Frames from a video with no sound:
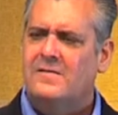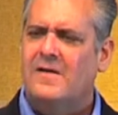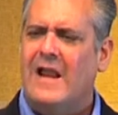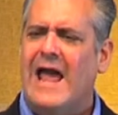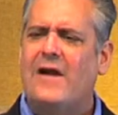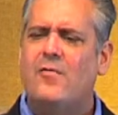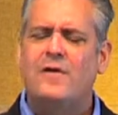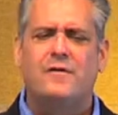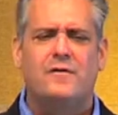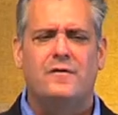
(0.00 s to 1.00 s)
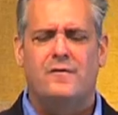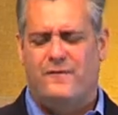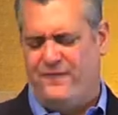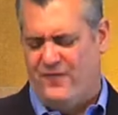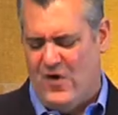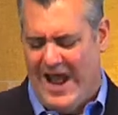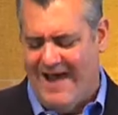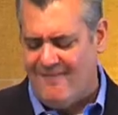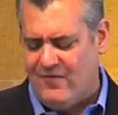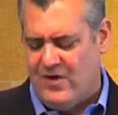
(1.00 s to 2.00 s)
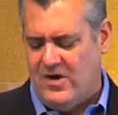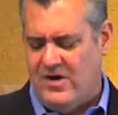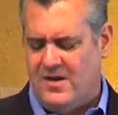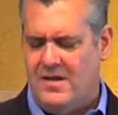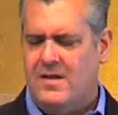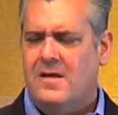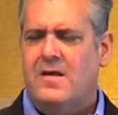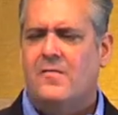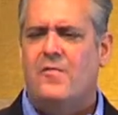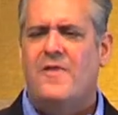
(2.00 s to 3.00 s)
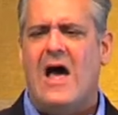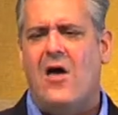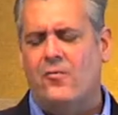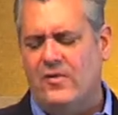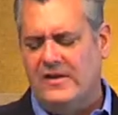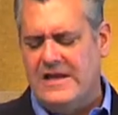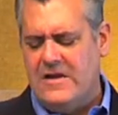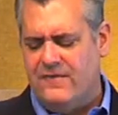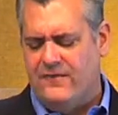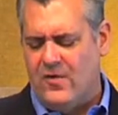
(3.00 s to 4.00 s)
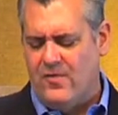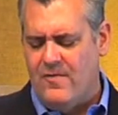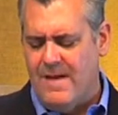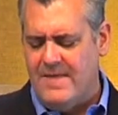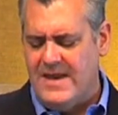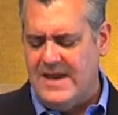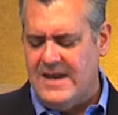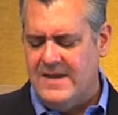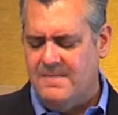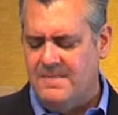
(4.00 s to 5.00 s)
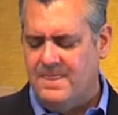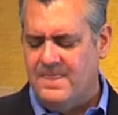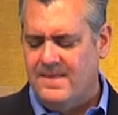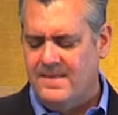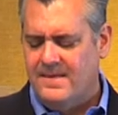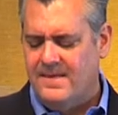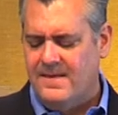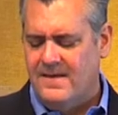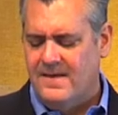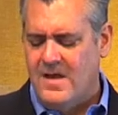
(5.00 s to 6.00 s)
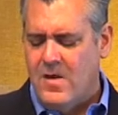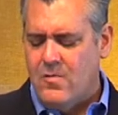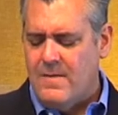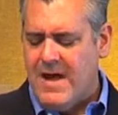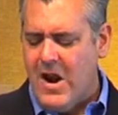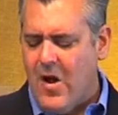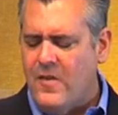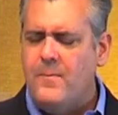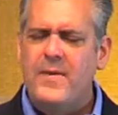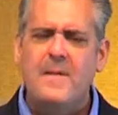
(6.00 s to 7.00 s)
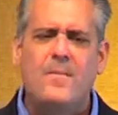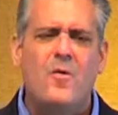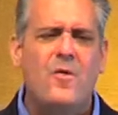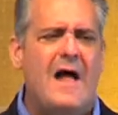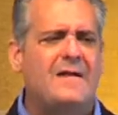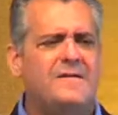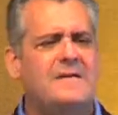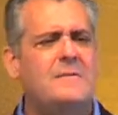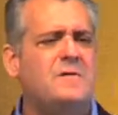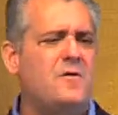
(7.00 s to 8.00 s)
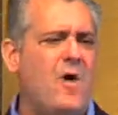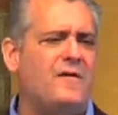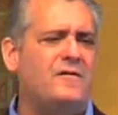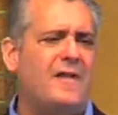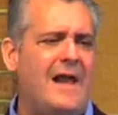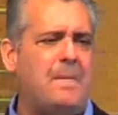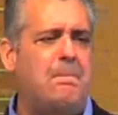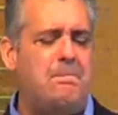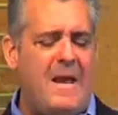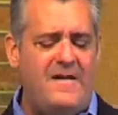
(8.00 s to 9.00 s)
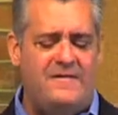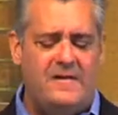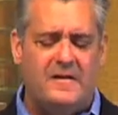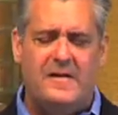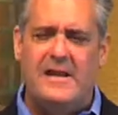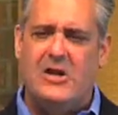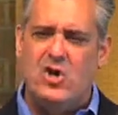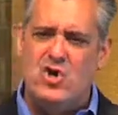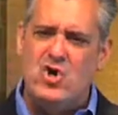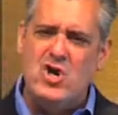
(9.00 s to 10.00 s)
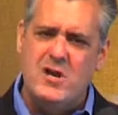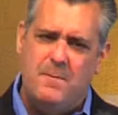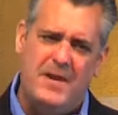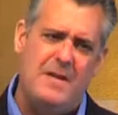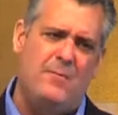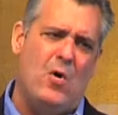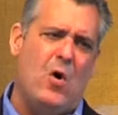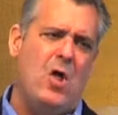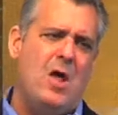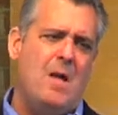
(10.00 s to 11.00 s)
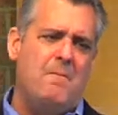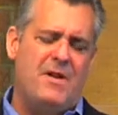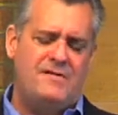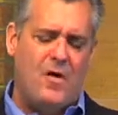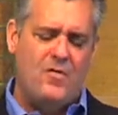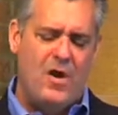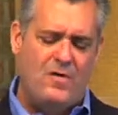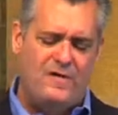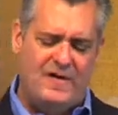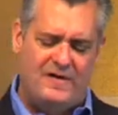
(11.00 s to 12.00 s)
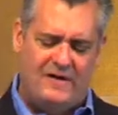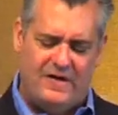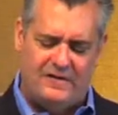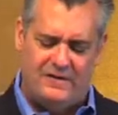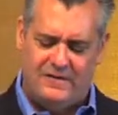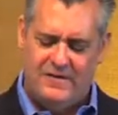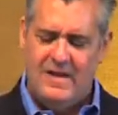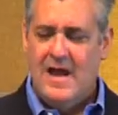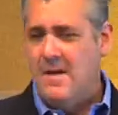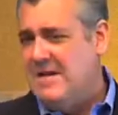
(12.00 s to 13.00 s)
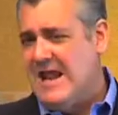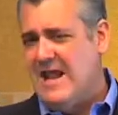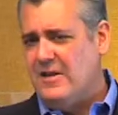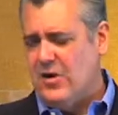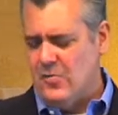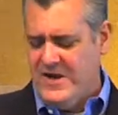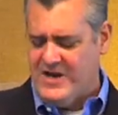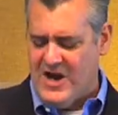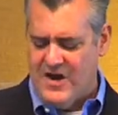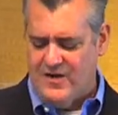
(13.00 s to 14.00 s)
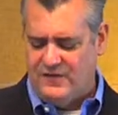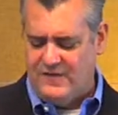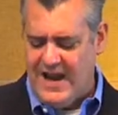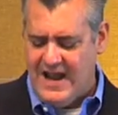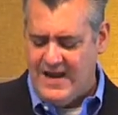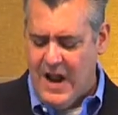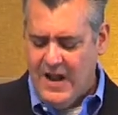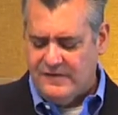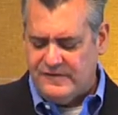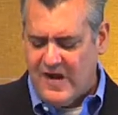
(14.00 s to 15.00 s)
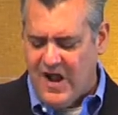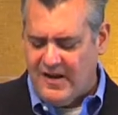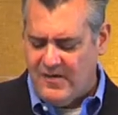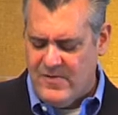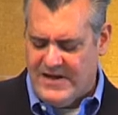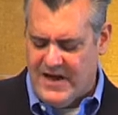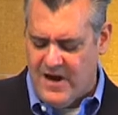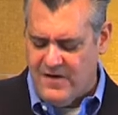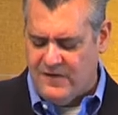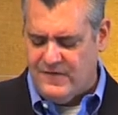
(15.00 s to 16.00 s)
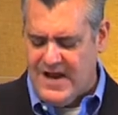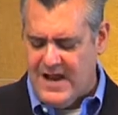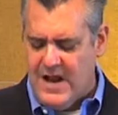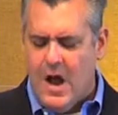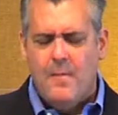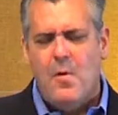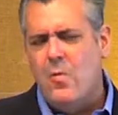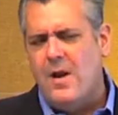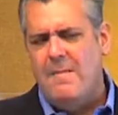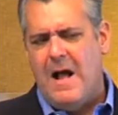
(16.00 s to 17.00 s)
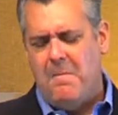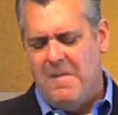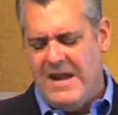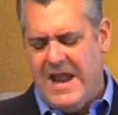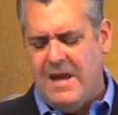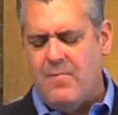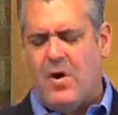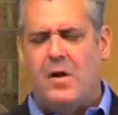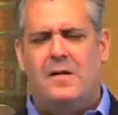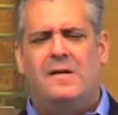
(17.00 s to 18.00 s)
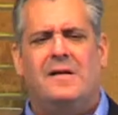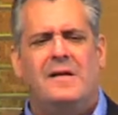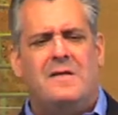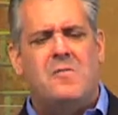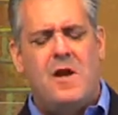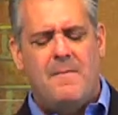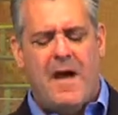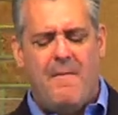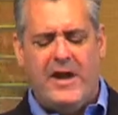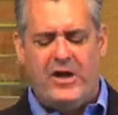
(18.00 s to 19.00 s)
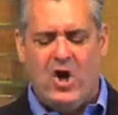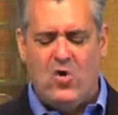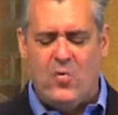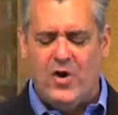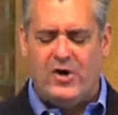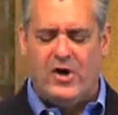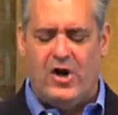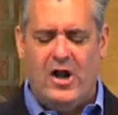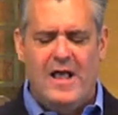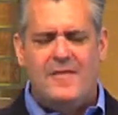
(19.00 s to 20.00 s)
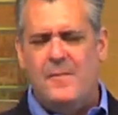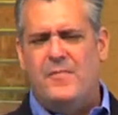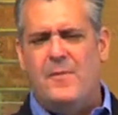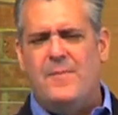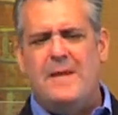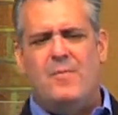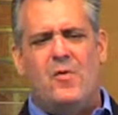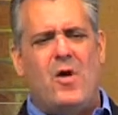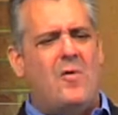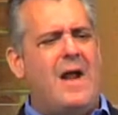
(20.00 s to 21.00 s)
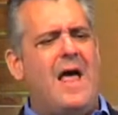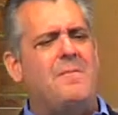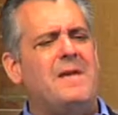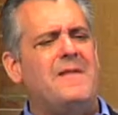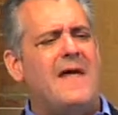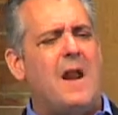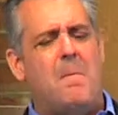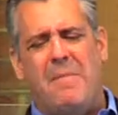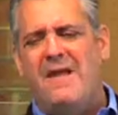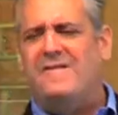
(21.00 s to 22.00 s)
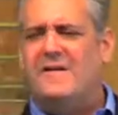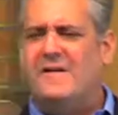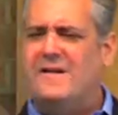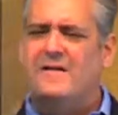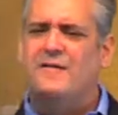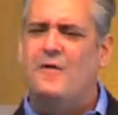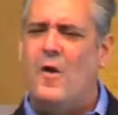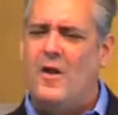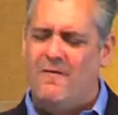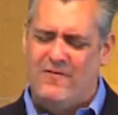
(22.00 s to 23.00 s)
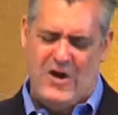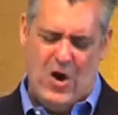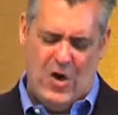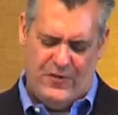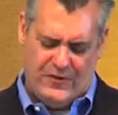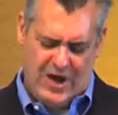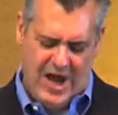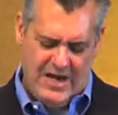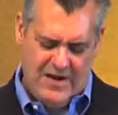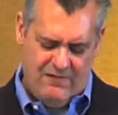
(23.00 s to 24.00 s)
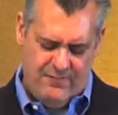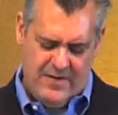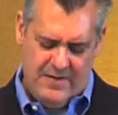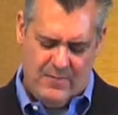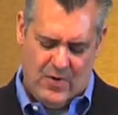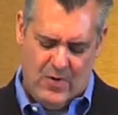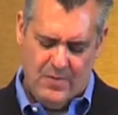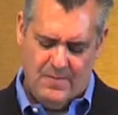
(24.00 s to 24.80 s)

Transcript: to languish forever without relief or remedy? What about all the people that seem to us like basically good people but don't know Jesus? I mean, Hitler we can understand, Stalin we can understand, but what about my neighbor? What about my coworker, the, the people around me that are basically salt of the earth kind of people?